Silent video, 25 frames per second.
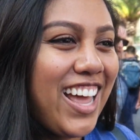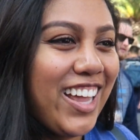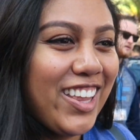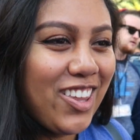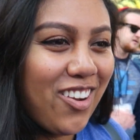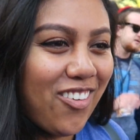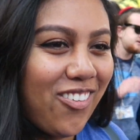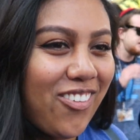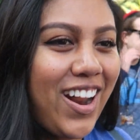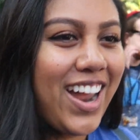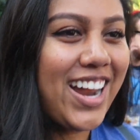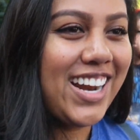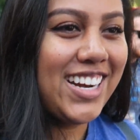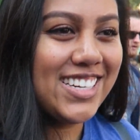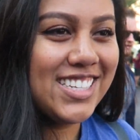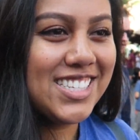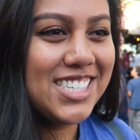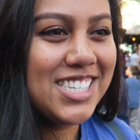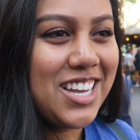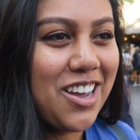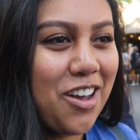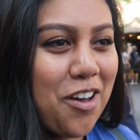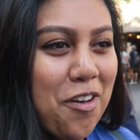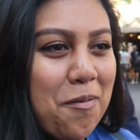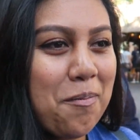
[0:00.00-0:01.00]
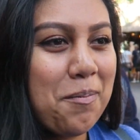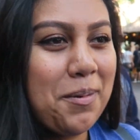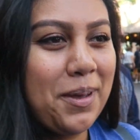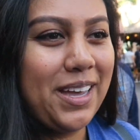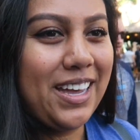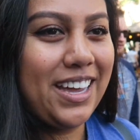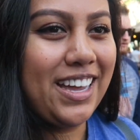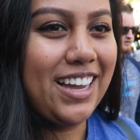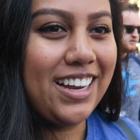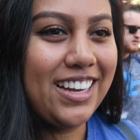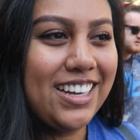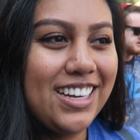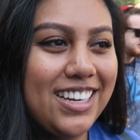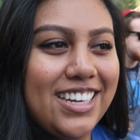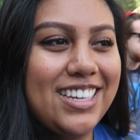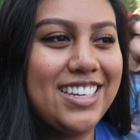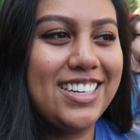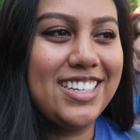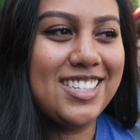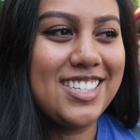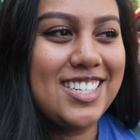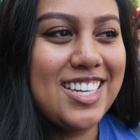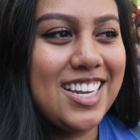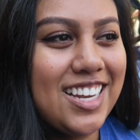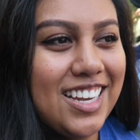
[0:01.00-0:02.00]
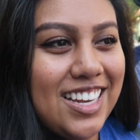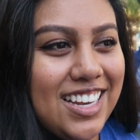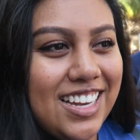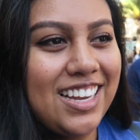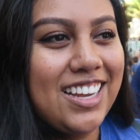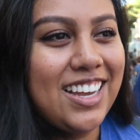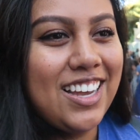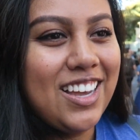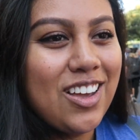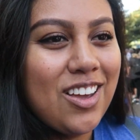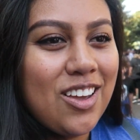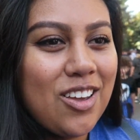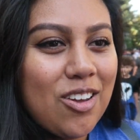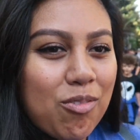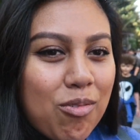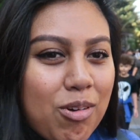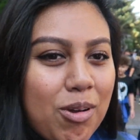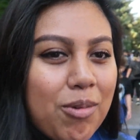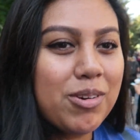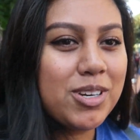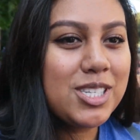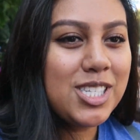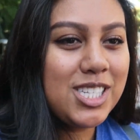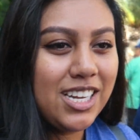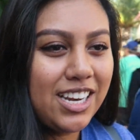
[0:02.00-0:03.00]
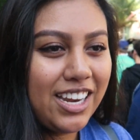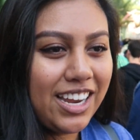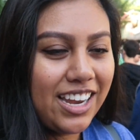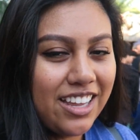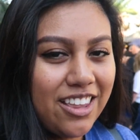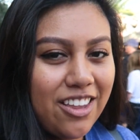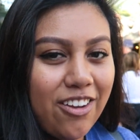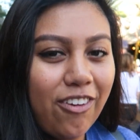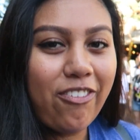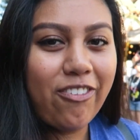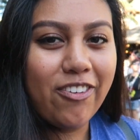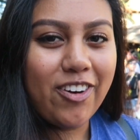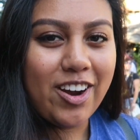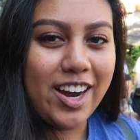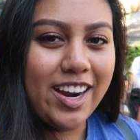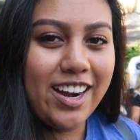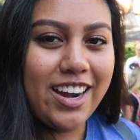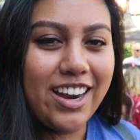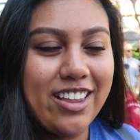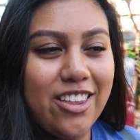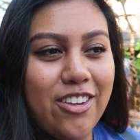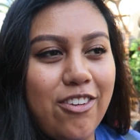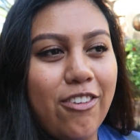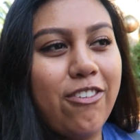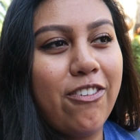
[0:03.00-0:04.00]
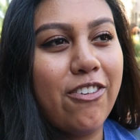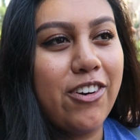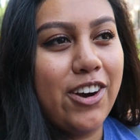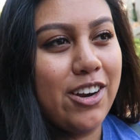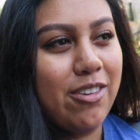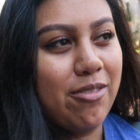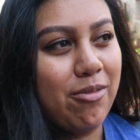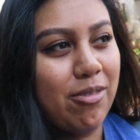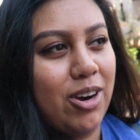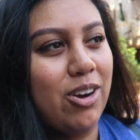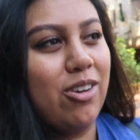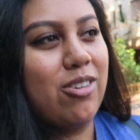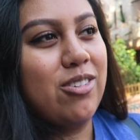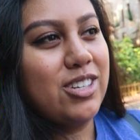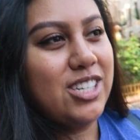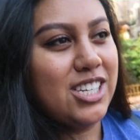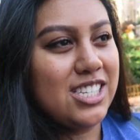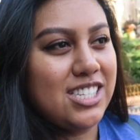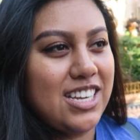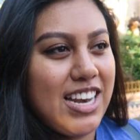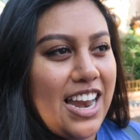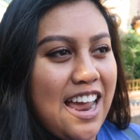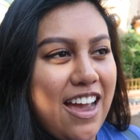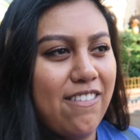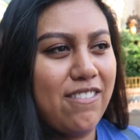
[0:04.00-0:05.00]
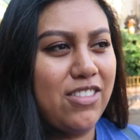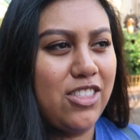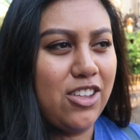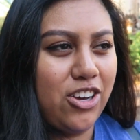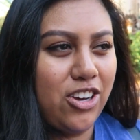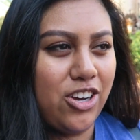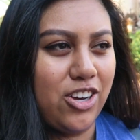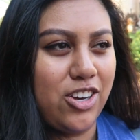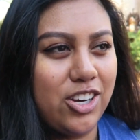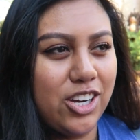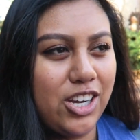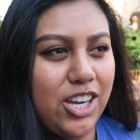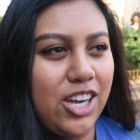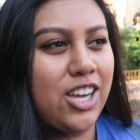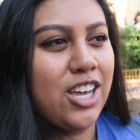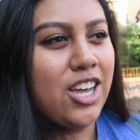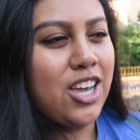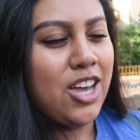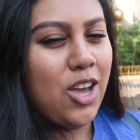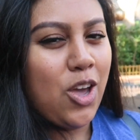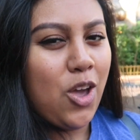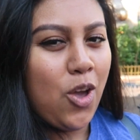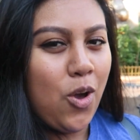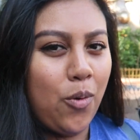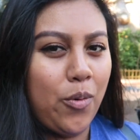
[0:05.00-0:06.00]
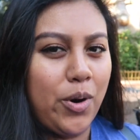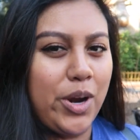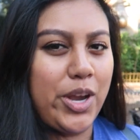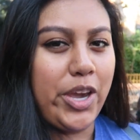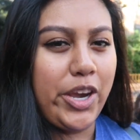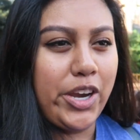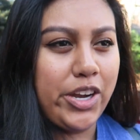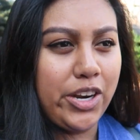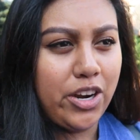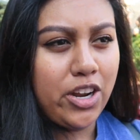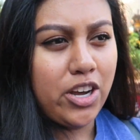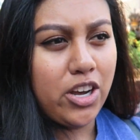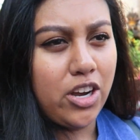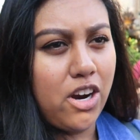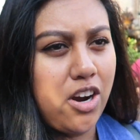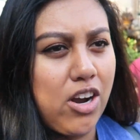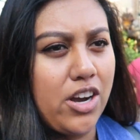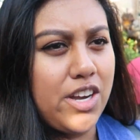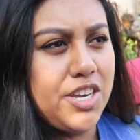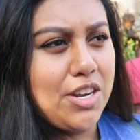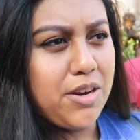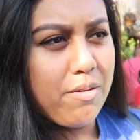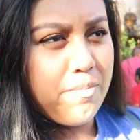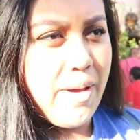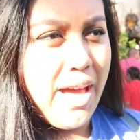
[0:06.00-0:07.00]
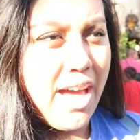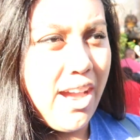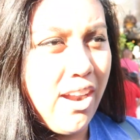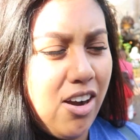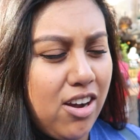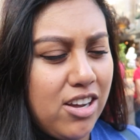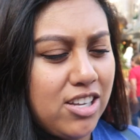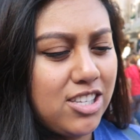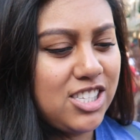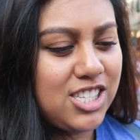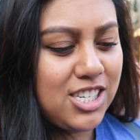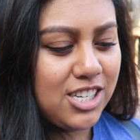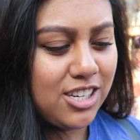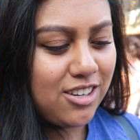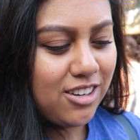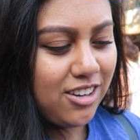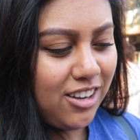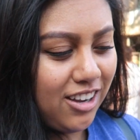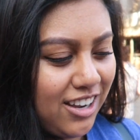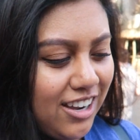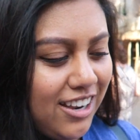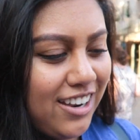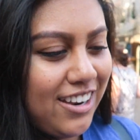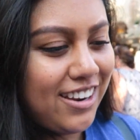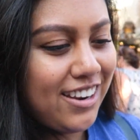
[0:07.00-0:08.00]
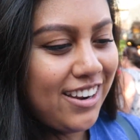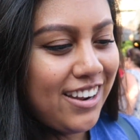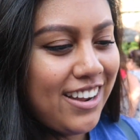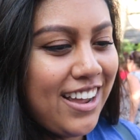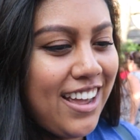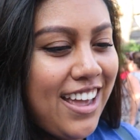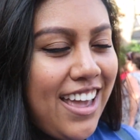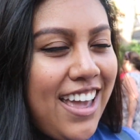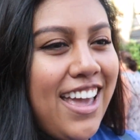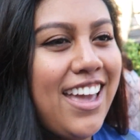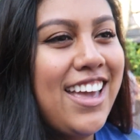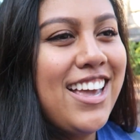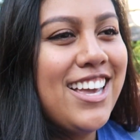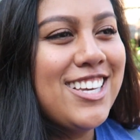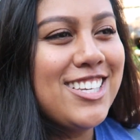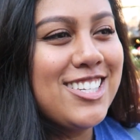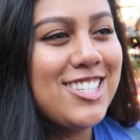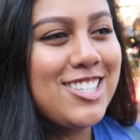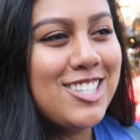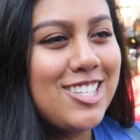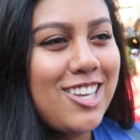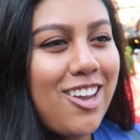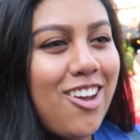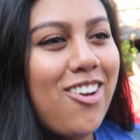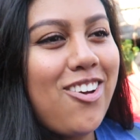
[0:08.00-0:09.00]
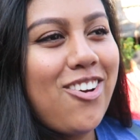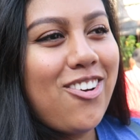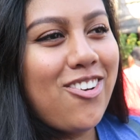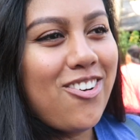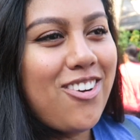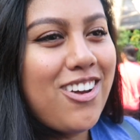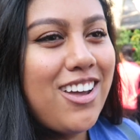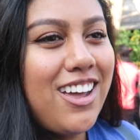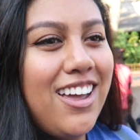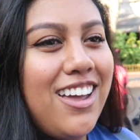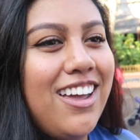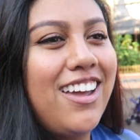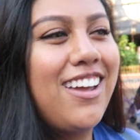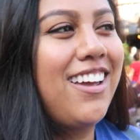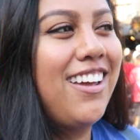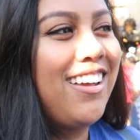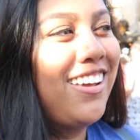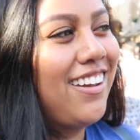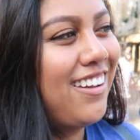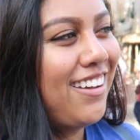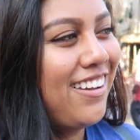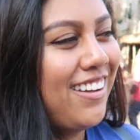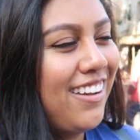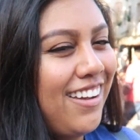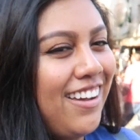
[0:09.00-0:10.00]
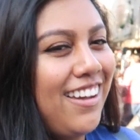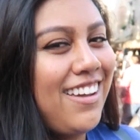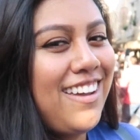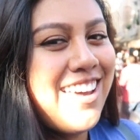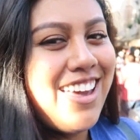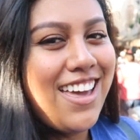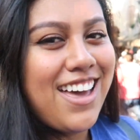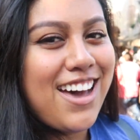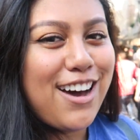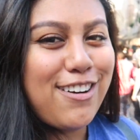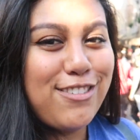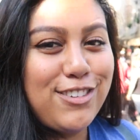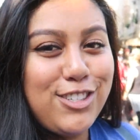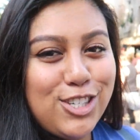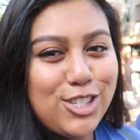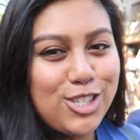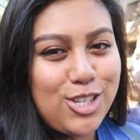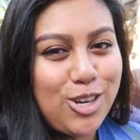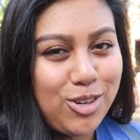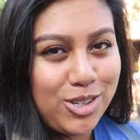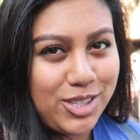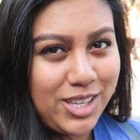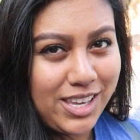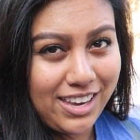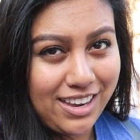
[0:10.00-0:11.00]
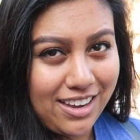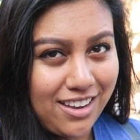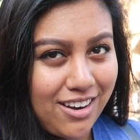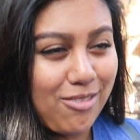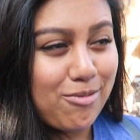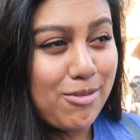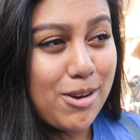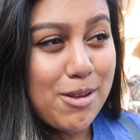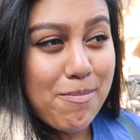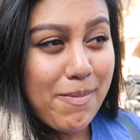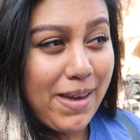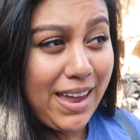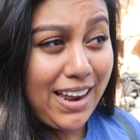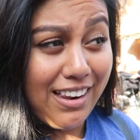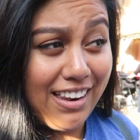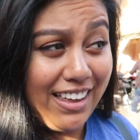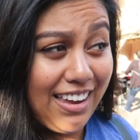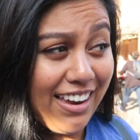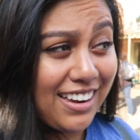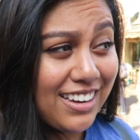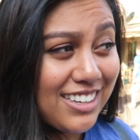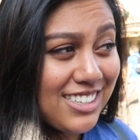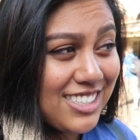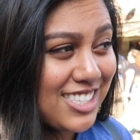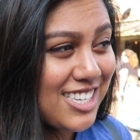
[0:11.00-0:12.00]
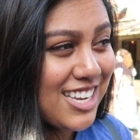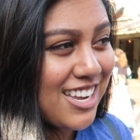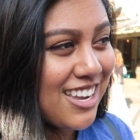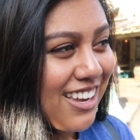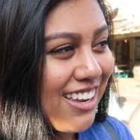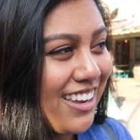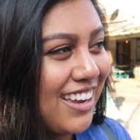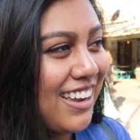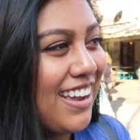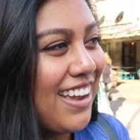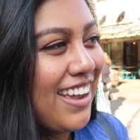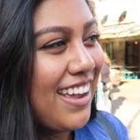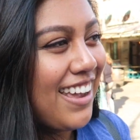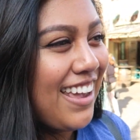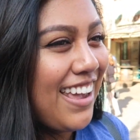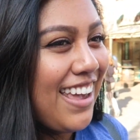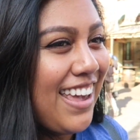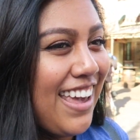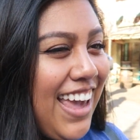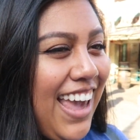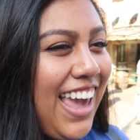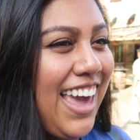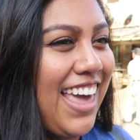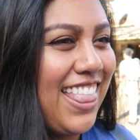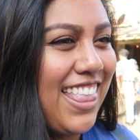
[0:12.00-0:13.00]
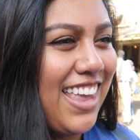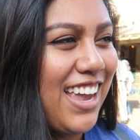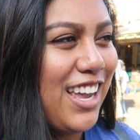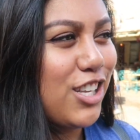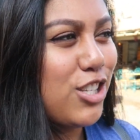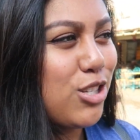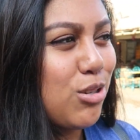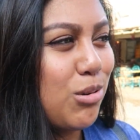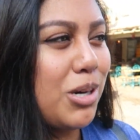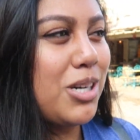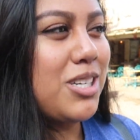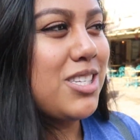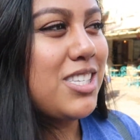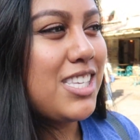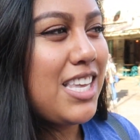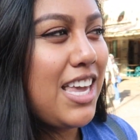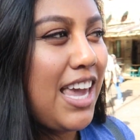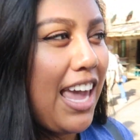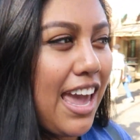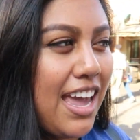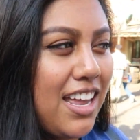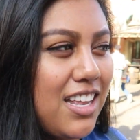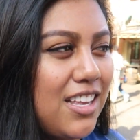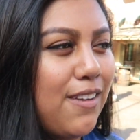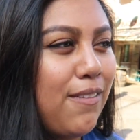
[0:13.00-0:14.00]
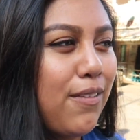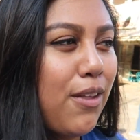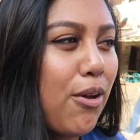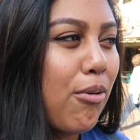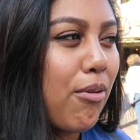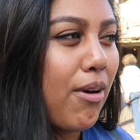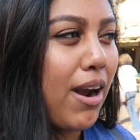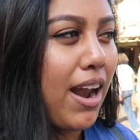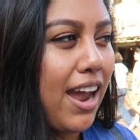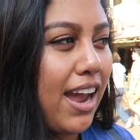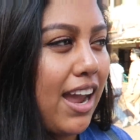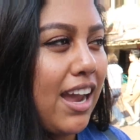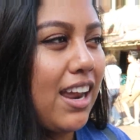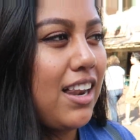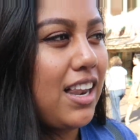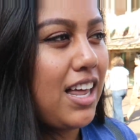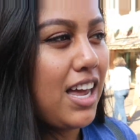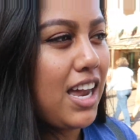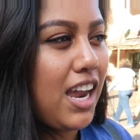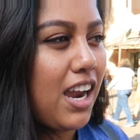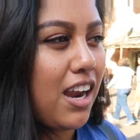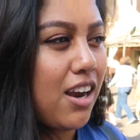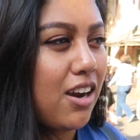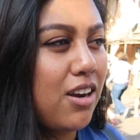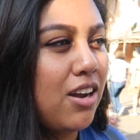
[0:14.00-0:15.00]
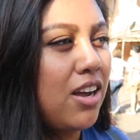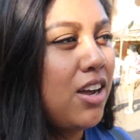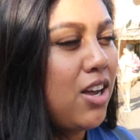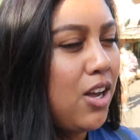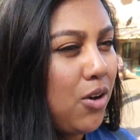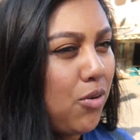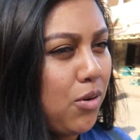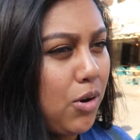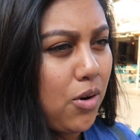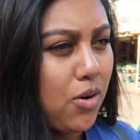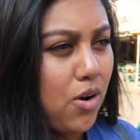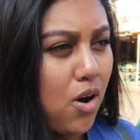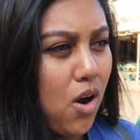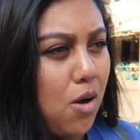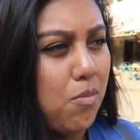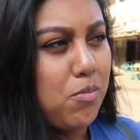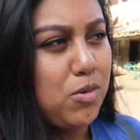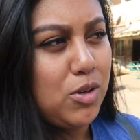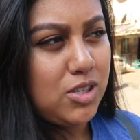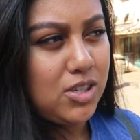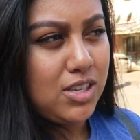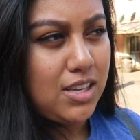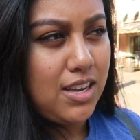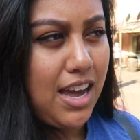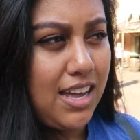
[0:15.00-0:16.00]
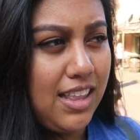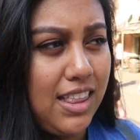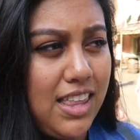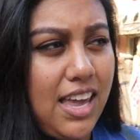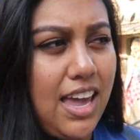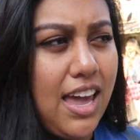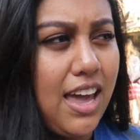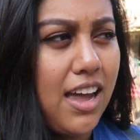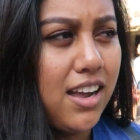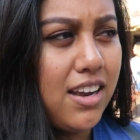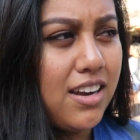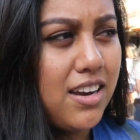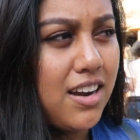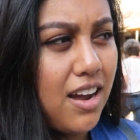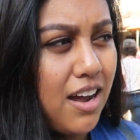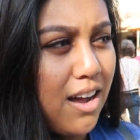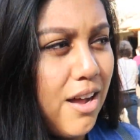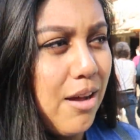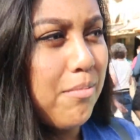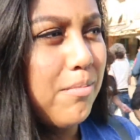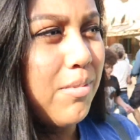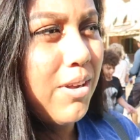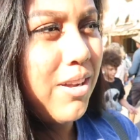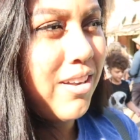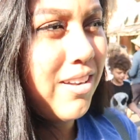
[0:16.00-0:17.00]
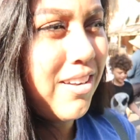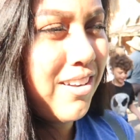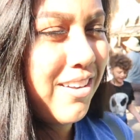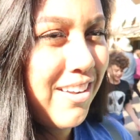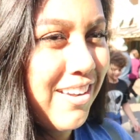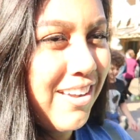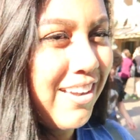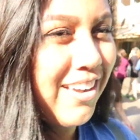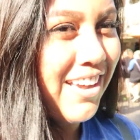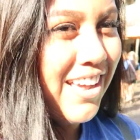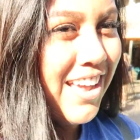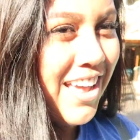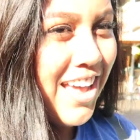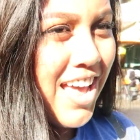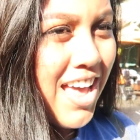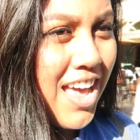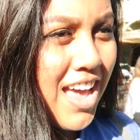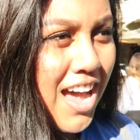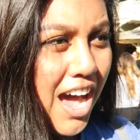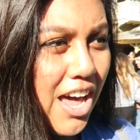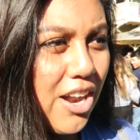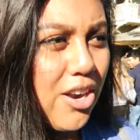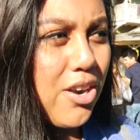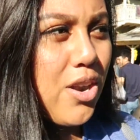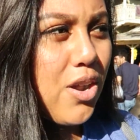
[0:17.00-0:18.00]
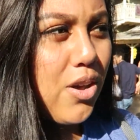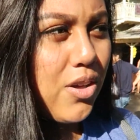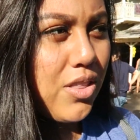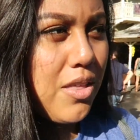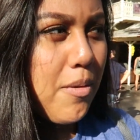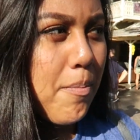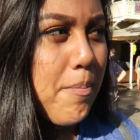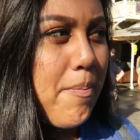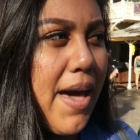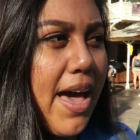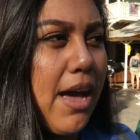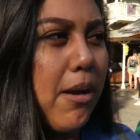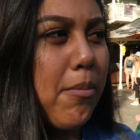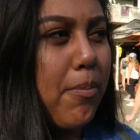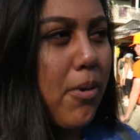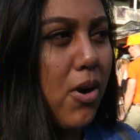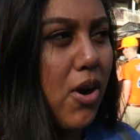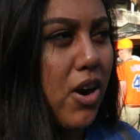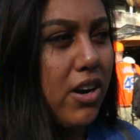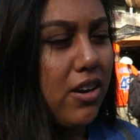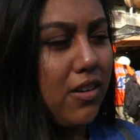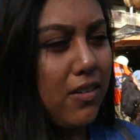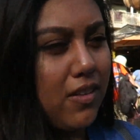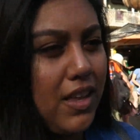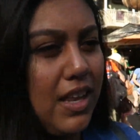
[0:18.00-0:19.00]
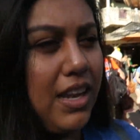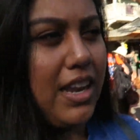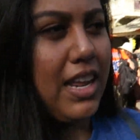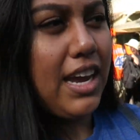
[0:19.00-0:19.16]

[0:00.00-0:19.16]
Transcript: Not the ride itself, but because we were sitting in the front and the front row doesn't have the hook where you can hook on your bag onto. So I was just holding it with my legs. And then towards the end of the ride, like we were almost at the end. Um, I don't know, the back part of the